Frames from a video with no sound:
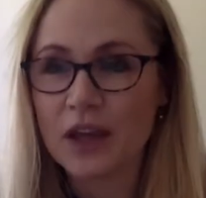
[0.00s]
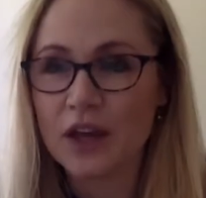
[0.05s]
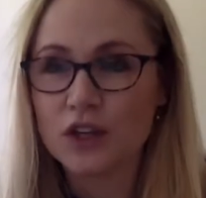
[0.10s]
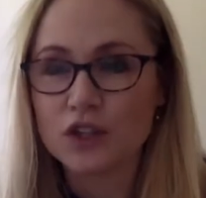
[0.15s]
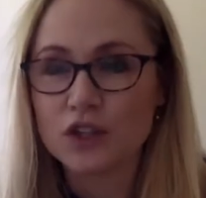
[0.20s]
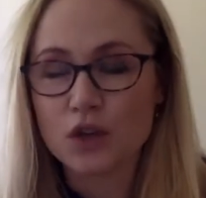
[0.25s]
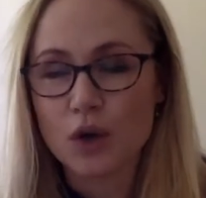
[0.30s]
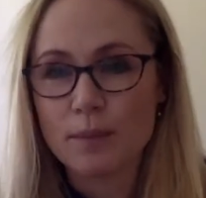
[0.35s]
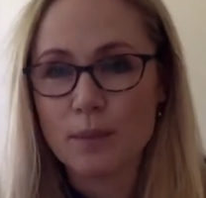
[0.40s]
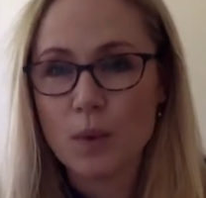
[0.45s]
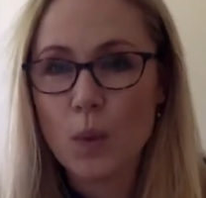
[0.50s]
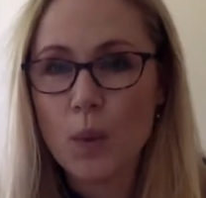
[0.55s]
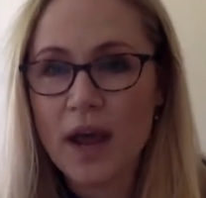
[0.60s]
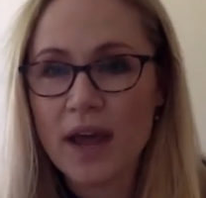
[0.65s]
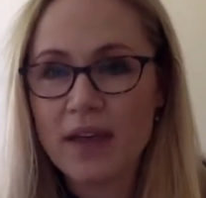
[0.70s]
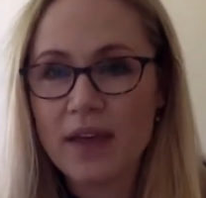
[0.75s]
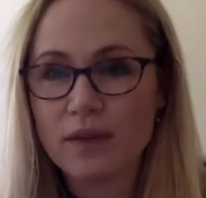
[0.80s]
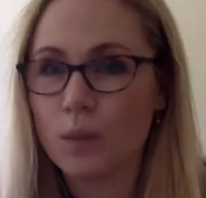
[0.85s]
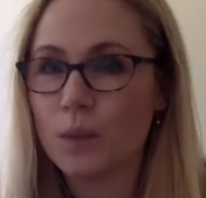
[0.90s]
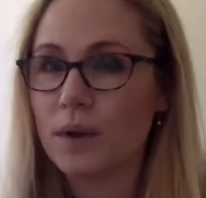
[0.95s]
So I'm
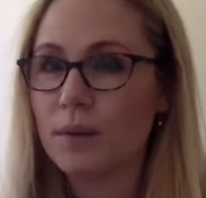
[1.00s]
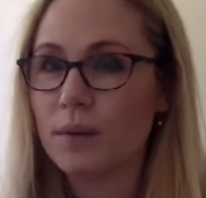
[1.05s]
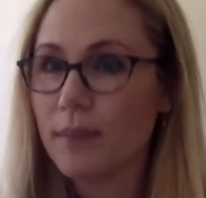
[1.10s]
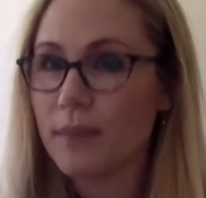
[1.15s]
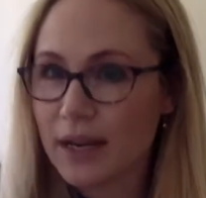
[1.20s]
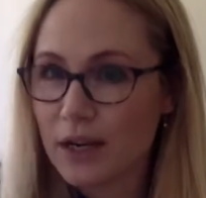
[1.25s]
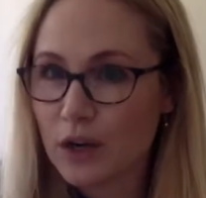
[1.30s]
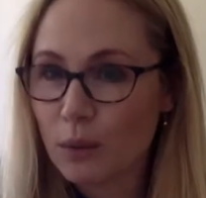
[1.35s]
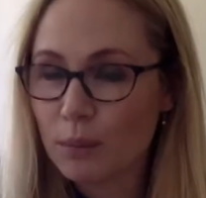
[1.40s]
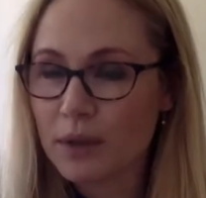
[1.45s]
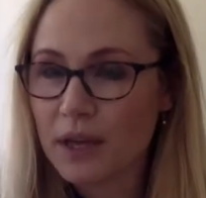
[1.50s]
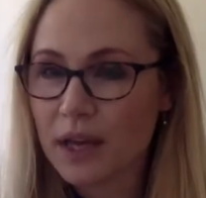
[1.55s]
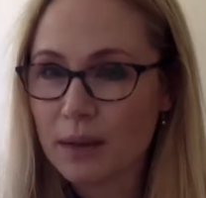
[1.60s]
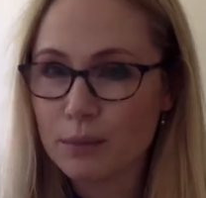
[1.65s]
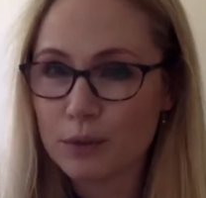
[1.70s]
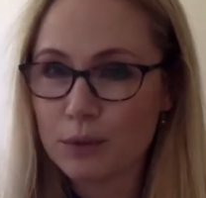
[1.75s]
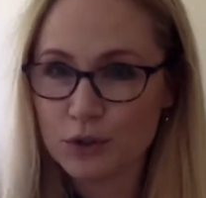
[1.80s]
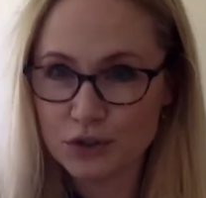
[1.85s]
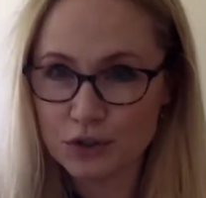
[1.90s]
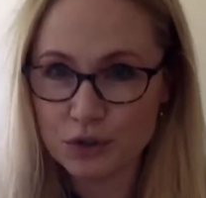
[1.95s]
aware that we may not be
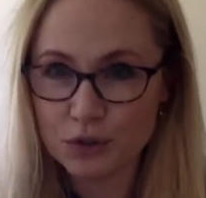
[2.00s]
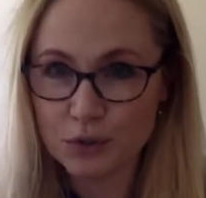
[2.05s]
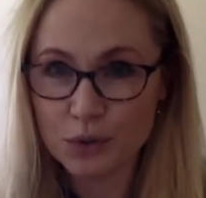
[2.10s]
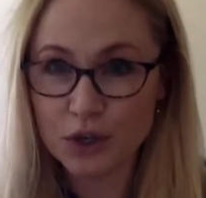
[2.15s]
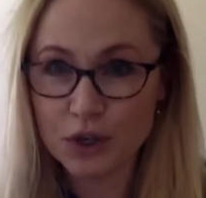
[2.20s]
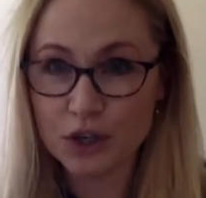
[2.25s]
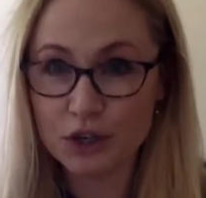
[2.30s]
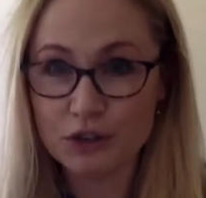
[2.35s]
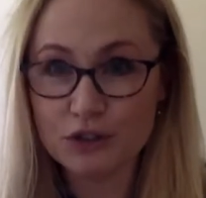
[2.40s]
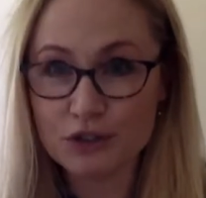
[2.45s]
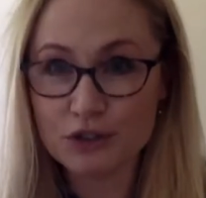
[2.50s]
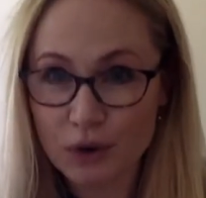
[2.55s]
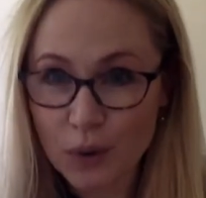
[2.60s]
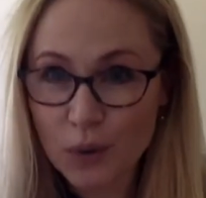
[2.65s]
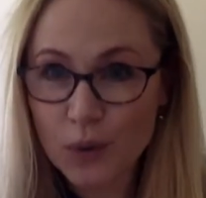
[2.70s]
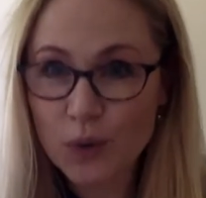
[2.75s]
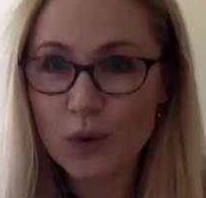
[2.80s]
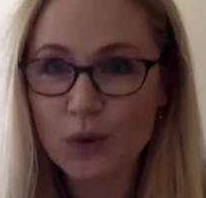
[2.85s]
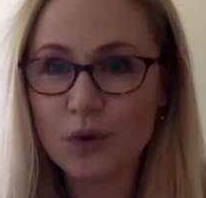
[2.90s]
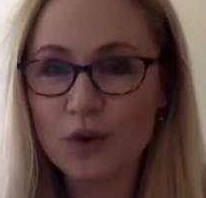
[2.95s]
able to
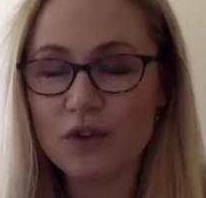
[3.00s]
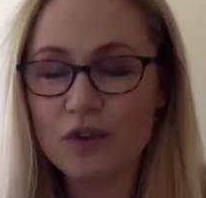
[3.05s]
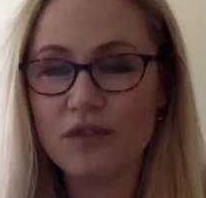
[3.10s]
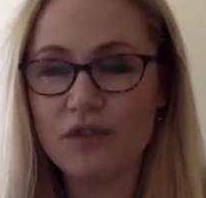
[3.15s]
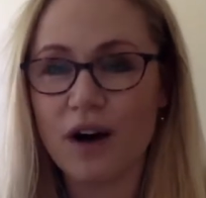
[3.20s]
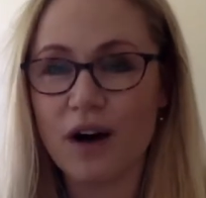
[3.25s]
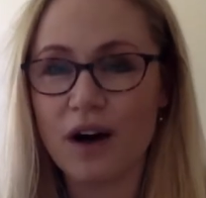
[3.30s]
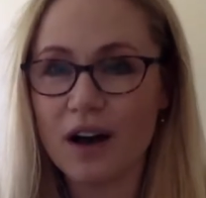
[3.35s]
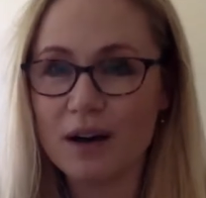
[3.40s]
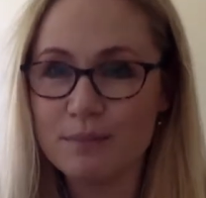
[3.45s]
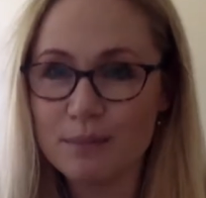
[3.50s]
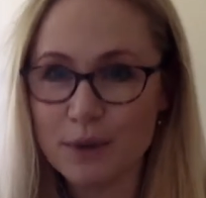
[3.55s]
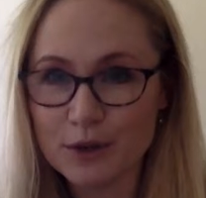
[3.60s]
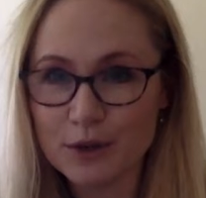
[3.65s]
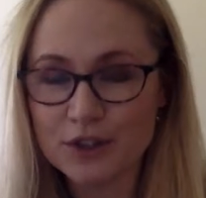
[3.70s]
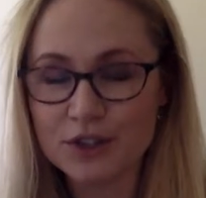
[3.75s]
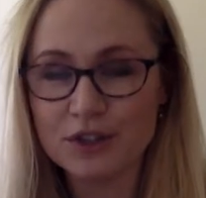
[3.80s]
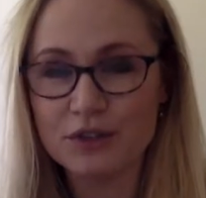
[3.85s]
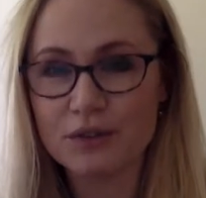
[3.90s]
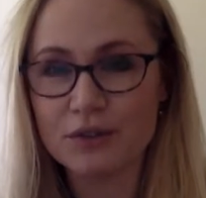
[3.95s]
control all of our
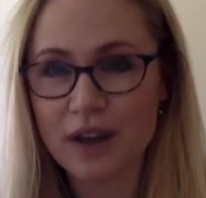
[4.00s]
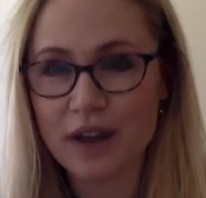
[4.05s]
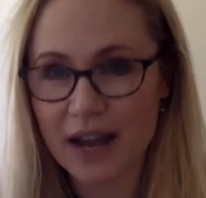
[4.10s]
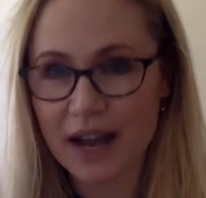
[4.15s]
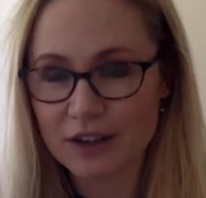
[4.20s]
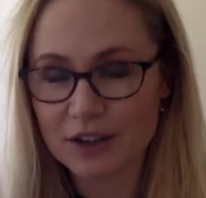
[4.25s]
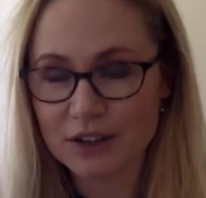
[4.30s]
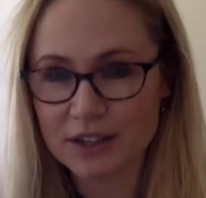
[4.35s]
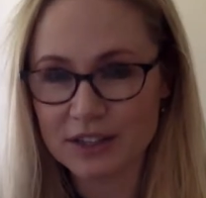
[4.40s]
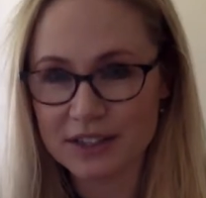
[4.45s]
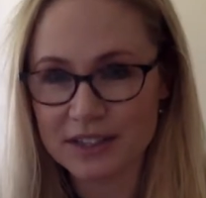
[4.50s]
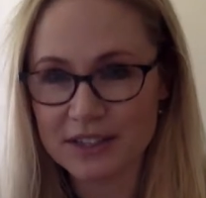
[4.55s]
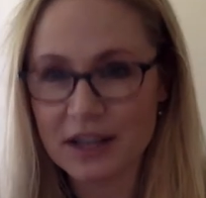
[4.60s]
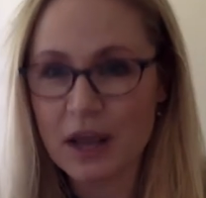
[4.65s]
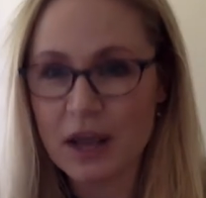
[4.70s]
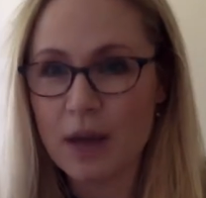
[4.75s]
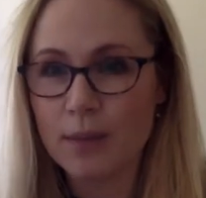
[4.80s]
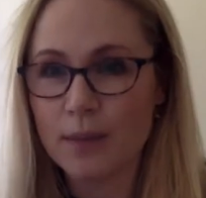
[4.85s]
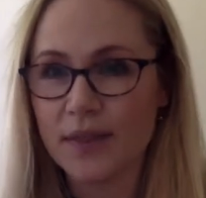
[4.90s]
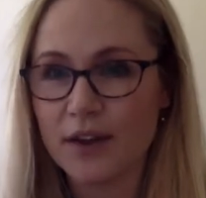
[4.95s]
emotional reactions,
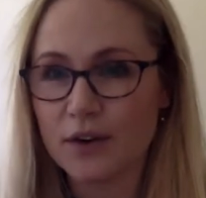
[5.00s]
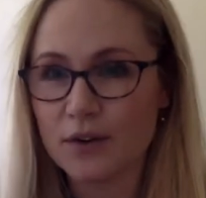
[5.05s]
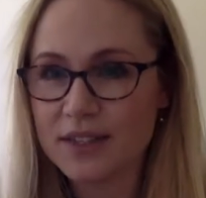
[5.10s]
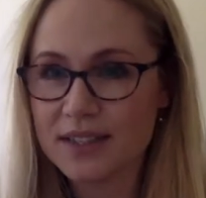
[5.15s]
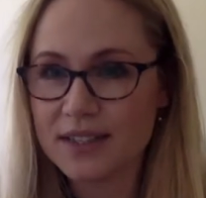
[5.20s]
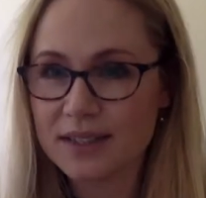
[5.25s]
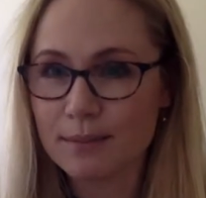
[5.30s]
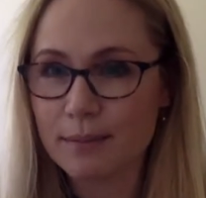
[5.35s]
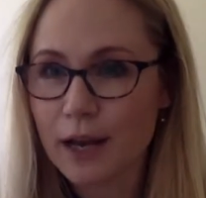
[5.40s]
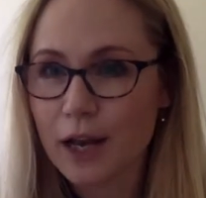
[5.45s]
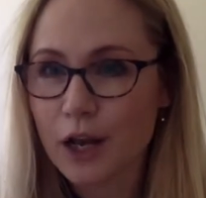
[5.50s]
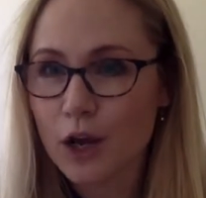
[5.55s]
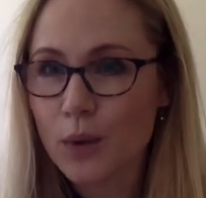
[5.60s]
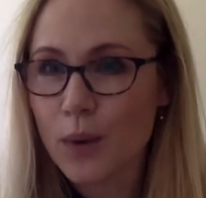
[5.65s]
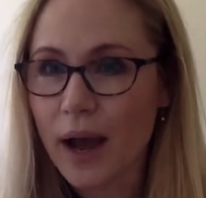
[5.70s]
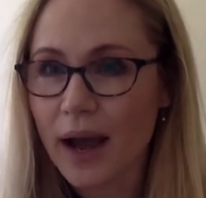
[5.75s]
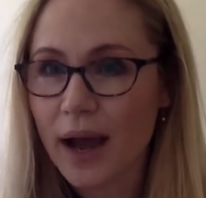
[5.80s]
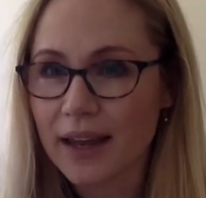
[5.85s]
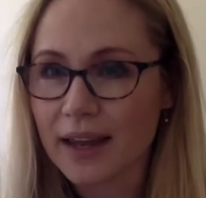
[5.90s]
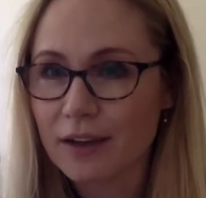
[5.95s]
but there is some
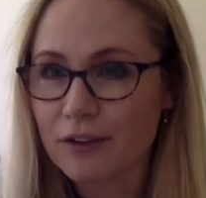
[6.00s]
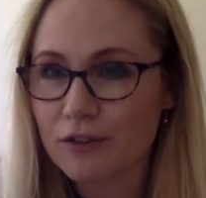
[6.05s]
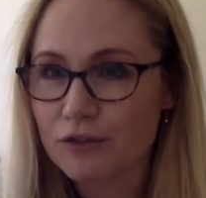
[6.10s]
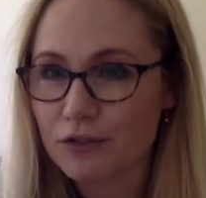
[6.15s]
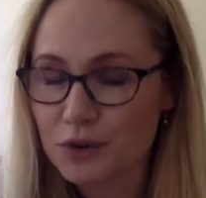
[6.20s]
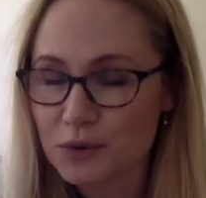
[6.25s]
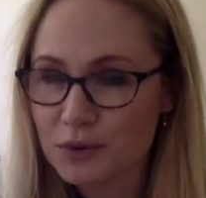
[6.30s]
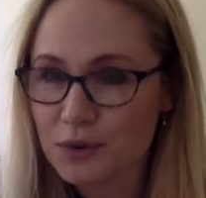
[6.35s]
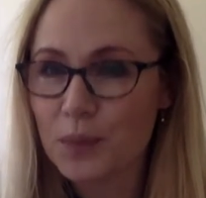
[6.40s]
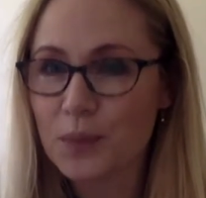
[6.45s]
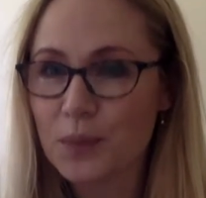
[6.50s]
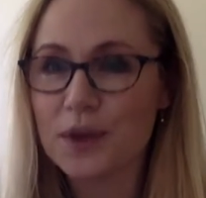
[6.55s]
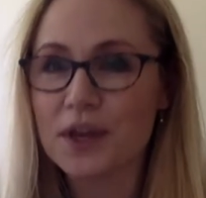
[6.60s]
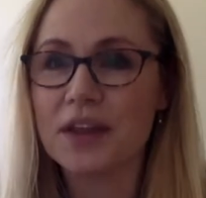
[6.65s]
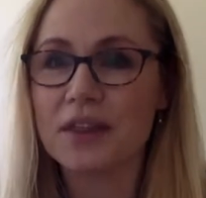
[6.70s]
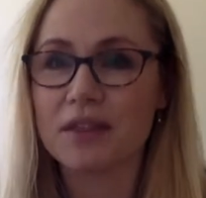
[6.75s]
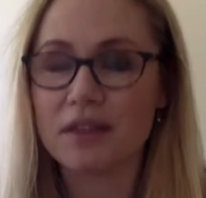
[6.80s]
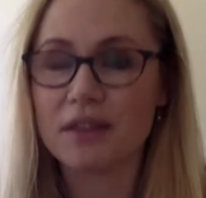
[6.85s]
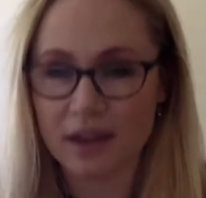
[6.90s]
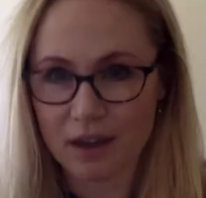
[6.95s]
low-hanging fruit that we
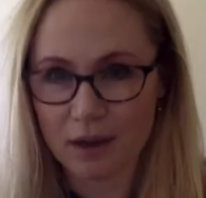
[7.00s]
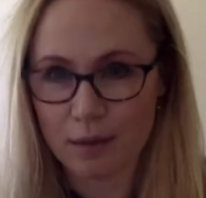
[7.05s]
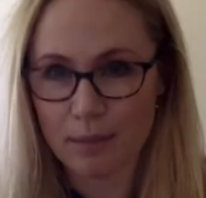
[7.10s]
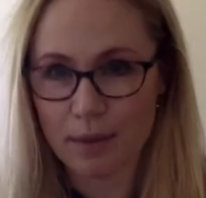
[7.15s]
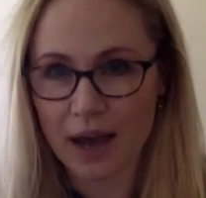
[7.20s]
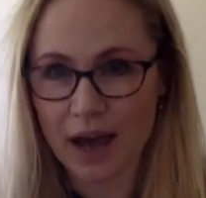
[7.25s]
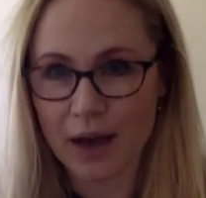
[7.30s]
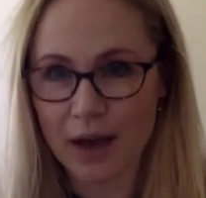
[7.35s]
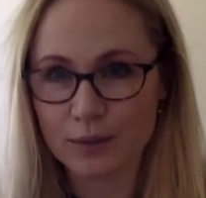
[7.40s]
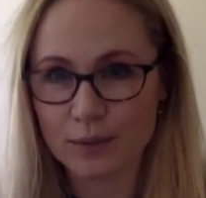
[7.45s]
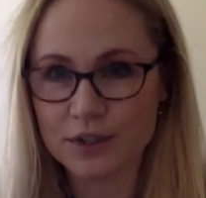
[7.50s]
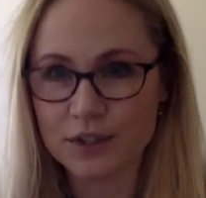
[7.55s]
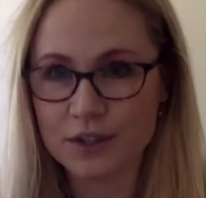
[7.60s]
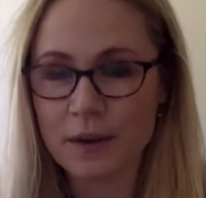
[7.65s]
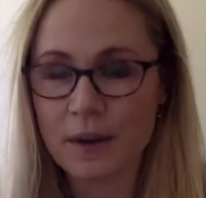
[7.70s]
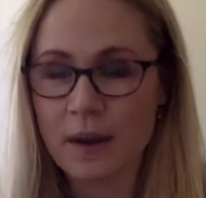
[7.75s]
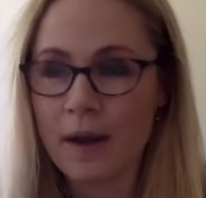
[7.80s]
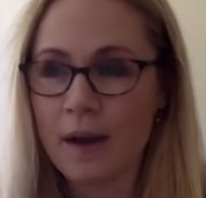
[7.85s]
can think about.